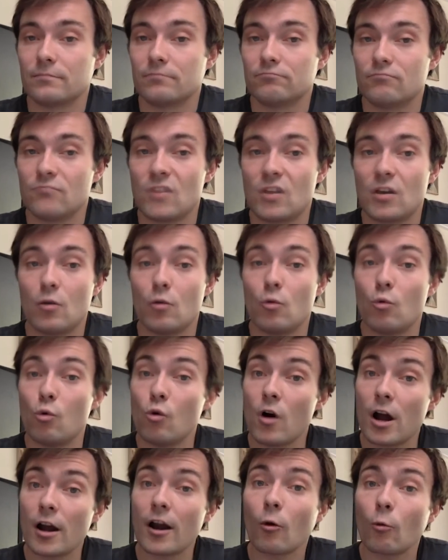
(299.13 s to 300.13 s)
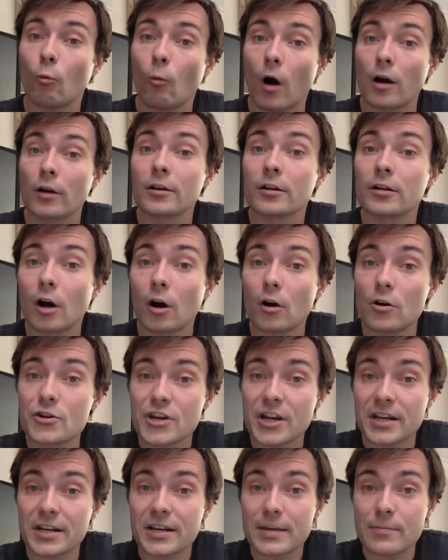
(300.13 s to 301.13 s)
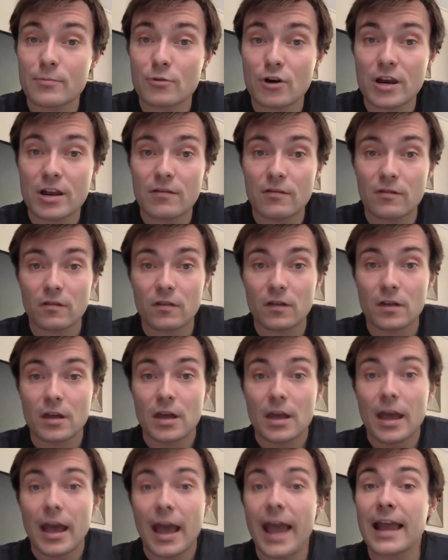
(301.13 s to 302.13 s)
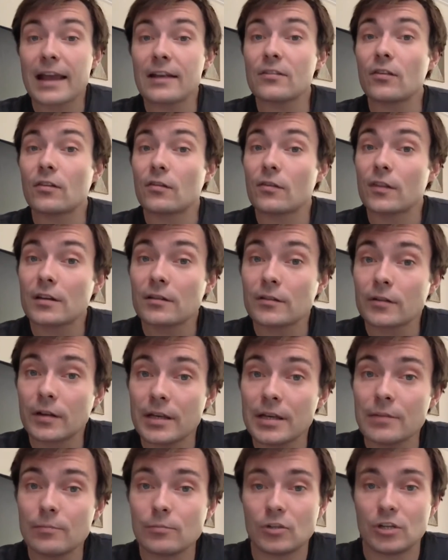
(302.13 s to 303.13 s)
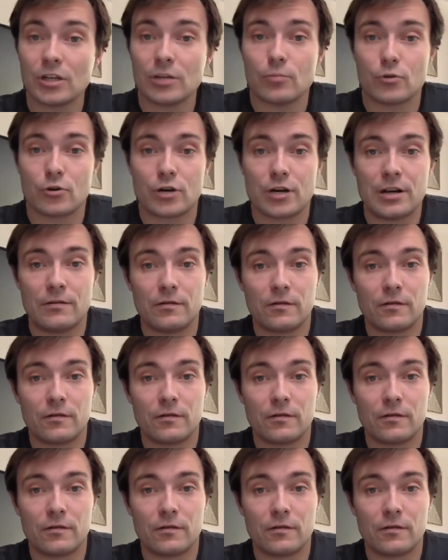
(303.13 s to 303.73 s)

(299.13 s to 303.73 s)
the one-on-one coaching debrief and the team debrief,